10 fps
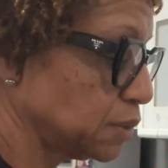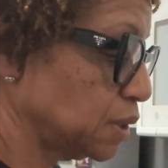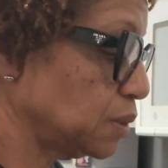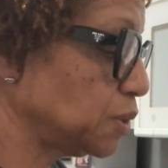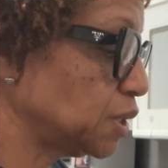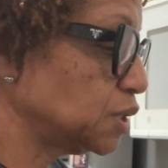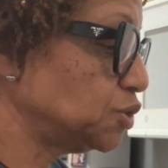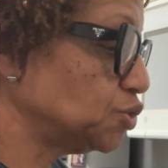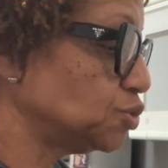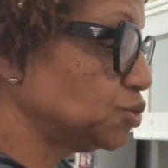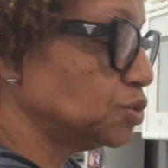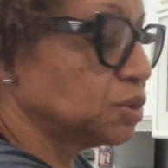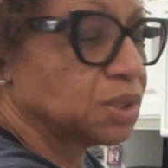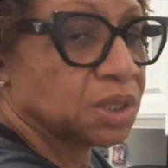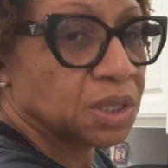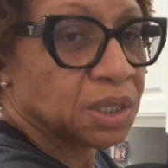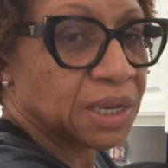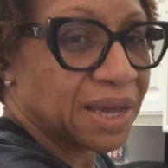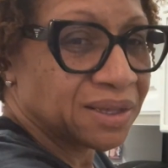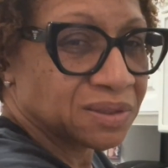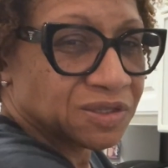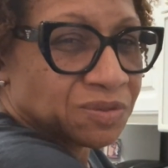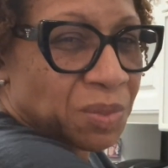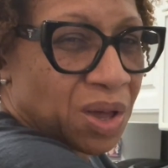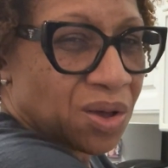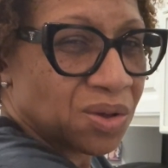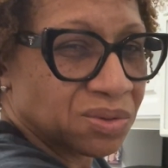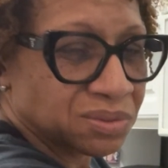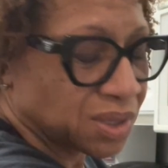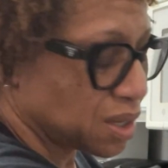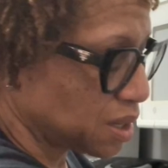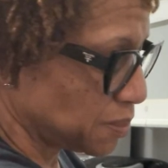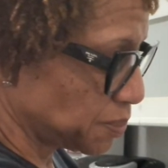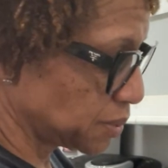I'm gonna do like a small cup